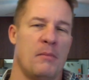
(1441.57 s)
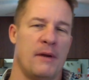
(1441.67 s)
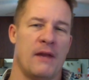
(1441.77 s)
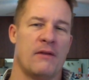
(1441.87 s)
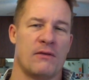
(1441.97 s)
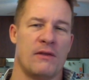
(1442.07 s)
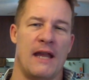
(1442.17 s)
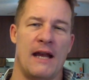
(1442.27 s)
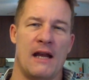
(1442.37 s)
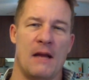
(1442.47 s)
other than
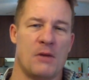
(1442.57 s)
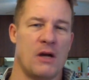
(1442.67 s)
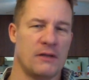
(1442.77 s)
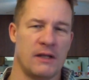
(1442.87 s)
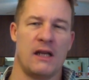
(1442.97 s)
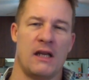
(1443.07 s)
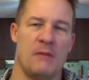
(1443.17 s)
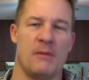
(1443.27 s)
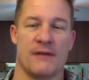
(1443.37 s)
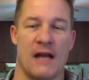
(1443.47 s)
that, I'm constantly getting
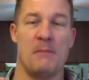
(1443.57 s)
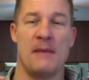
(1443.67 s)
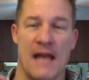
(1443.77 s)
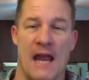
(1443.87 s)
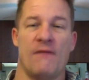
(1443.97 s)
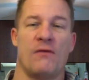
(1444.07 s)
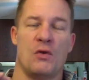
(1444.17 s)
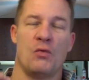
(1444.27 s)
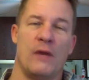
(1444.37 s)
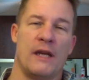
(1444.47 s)
emails. I mean, every
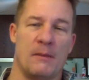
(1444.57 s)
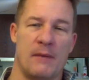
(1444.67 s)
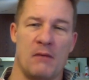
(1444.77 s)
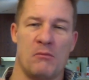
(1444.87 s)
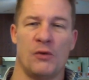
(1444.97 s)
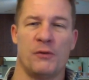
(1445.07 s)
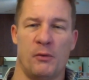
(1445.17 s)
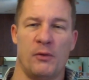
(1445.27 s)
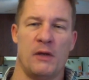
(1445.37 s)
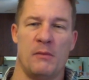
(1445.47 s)
week I'm getting
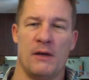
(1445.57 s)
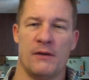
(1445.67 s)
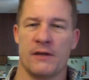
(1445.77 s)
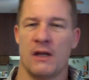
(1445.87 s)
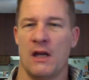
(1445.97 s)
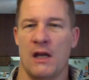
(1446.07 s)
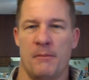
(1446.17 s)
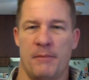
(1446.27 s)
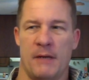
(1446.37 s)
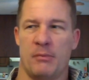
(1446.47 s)
multiple emails.
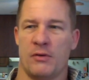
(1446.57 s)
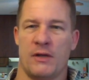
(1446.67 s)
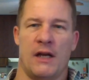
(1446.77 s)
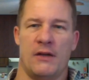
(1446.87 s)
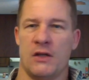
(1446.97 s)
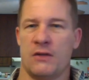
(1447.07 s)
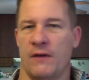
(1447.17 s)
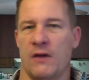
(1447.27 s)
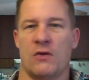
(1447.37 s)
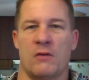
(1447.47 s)
People are saying, I just
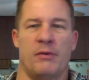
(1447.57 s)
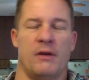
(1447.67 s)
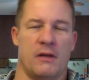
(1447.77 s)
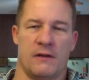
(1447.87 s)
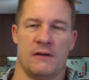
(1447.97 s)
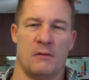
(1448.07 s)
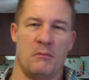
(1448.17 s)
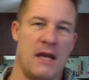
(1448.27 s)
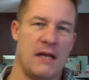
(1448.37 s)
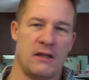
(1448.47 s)
finished your book. This is
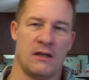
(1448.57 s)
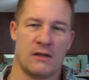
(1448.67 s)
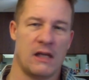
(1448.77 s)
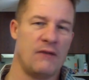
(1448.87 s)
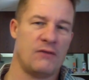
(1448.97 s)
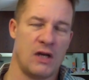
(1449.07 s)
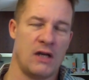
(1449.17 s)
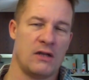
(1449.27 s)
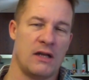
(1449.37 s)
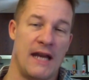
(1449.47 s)
amazing. It's
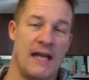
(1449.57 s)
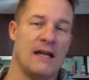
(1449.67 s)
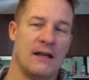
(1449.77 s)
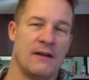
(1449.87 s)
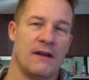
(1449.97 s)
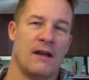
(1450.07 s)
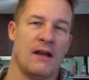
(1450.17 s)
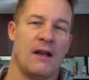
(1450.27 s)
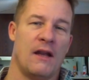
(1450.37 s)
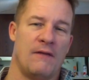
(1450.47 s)
life-changing. And
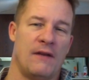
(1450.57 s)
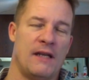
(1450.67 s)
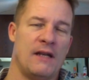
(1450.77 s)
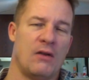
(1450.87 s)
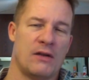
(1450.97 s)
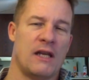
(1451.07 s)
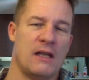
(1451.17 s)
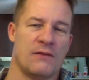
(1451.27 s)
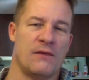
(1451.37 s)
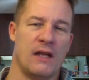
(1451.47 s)
if I didn't already say it in
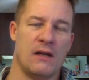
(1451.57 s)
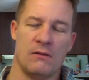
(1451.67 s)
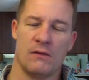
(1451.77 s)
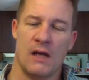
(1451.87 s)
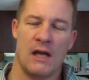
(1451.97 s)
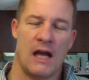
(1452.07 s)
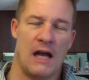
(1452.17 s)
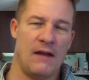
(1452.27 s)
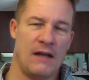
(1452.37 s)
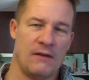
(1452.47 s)
this video,
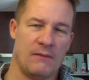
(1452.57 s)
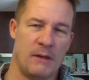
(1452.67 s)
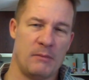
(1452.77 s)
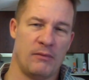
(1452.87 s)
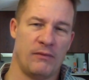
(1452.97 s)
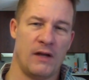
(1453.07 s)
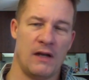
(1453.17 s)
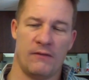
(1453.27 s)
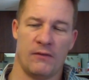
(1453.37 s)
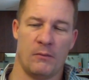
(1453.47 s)
I had people
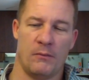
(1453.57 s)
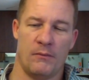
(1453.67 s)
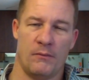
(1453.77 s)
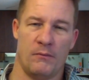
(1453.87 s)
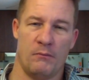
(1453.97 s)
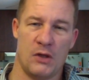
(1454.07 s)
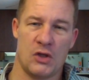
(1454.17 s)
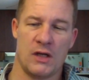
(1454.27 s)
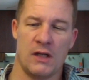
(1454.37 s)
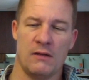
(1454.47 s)
flying from
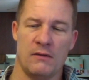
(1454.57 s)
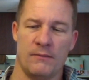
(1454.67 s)
Michigan,